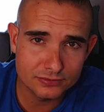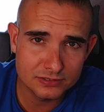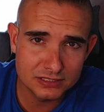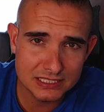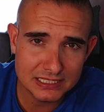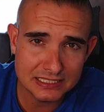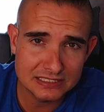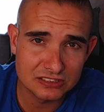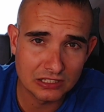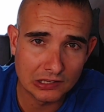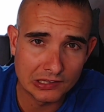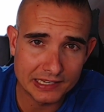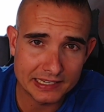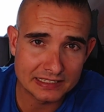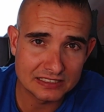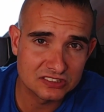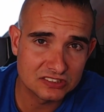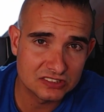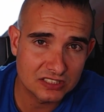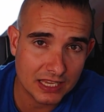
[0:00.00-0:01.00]
these
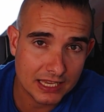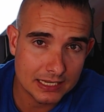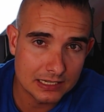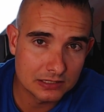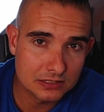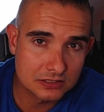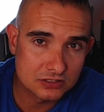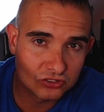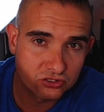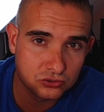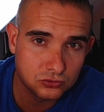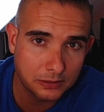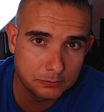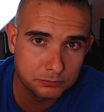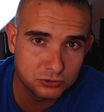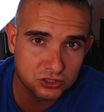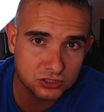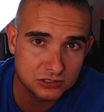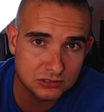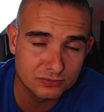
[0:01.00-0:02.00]
links in the
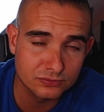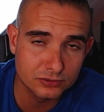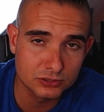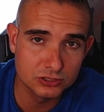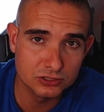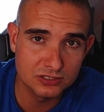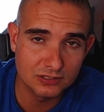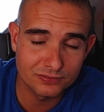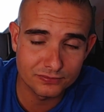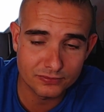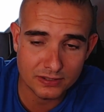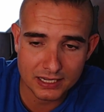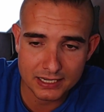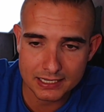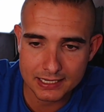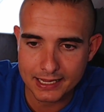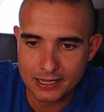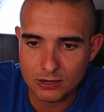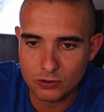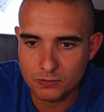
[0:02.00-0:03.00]
description for you to find
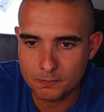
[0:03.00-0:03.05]
out.